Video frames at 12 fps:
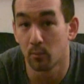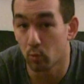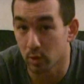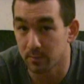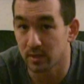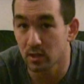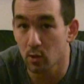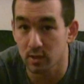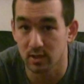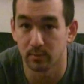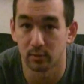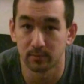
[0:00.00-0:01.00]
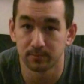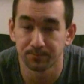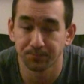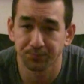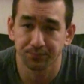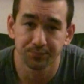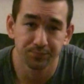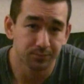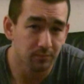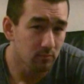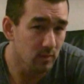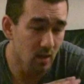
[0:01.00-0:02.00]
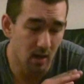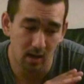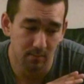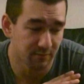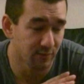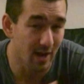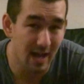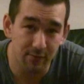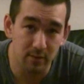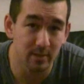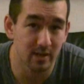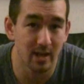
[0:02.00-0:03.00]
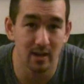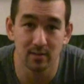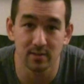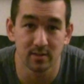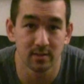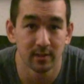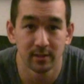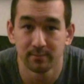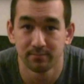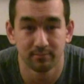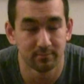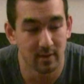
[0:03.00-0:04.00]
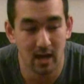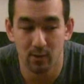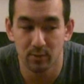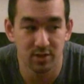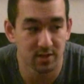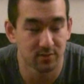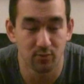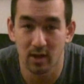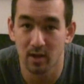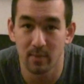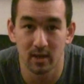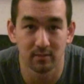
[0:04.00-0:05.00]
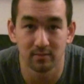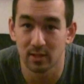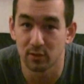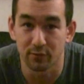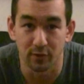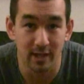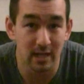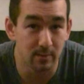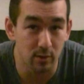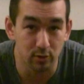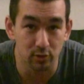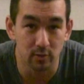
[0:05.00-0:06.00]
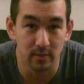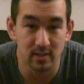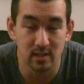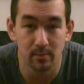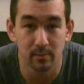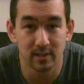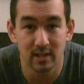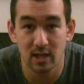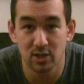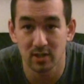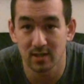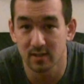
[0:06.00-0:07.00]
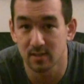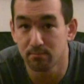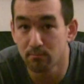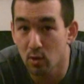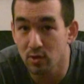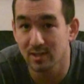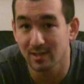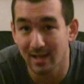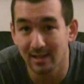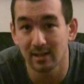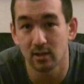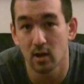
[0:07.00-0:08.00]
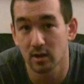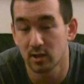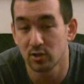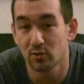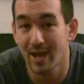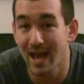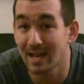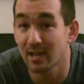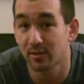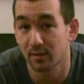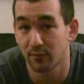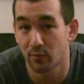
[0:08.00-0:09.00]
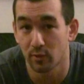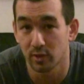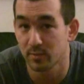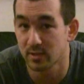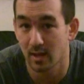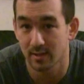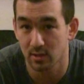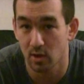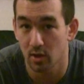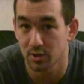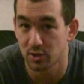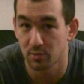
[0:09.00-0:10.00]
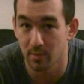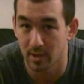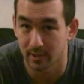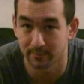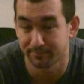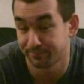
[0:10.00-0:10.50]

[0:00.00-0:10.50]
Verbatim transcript: would be noticeable. For everybody else, I would just recommend that you forget about glutamine supplementation, as it's most likely not going to do anything for you besides cost you money.